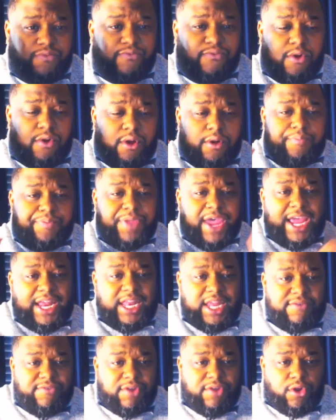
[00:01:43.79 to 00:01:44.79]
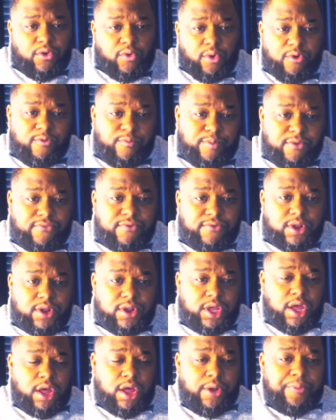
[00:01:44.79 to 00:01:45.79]
from a dividend growth
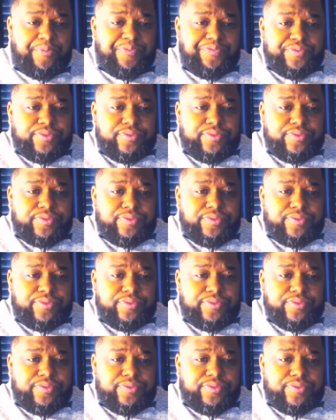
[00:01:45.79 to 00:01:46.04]
portfolio,